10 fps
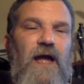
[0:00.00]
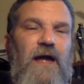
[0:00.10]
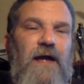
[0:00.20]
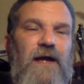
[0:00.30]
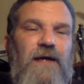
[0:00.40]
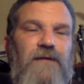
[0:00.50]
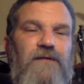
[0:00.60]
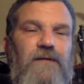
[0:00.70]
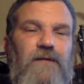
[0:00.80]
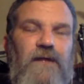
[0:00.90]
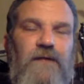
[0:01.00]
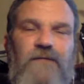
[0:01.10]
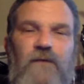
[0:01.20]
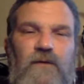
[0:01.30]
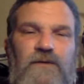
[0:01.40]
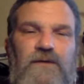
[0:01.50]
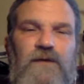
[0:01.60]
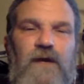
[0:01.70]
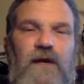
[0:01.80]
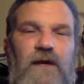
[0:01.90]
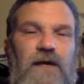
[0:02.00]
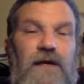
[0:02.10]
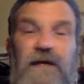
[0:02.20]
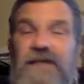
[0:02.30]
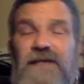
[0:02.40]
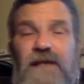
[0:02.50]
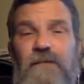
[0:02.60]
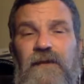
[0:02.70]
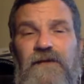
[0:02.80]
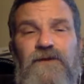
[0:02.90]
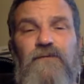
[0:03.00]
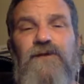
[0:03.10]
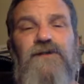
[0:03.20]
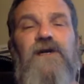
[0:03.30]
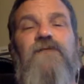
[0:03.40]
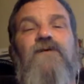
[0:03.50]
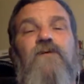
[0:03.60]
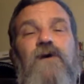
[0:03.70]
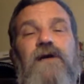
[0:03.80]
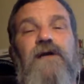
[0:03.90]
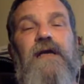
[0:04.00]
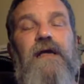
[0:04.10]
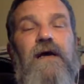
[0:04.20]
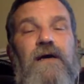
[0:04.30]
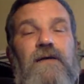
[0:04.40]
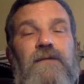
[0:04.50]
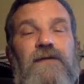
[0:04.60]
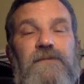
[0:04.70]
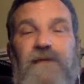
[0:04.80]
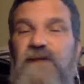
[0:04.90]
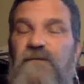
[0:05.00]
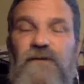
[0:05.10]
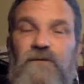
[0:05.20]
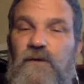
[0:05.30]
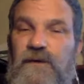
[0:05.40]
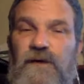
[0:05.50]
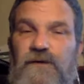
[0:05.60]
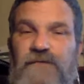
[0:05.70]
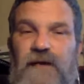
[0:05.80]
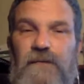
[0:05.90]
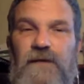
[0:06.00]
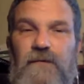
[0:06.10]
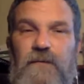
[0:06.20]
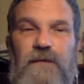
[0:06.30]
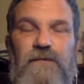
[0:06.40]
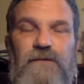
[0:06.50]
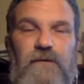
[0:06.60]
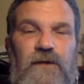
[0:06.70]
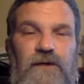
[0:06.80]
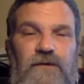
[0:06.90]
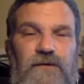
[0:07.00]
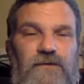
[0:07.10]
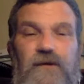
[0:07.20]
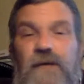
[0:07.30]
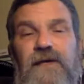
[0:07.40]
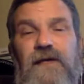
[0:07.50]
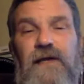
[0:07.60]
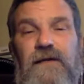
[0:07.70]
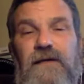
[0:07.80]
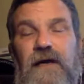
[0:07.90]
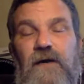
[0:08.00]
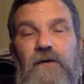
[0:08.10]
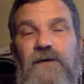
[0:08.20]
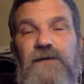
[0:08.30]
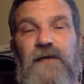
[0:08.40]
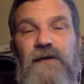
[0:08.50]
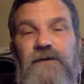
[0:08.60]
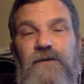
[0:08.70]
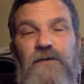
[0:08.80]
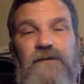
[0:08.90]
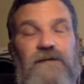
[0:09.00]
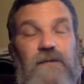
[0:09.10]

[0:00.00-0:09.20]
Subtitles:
And then, of course, anytime that you discover one, especially if it's one that your family remembers the way you do, drop me a line. I always like new ones.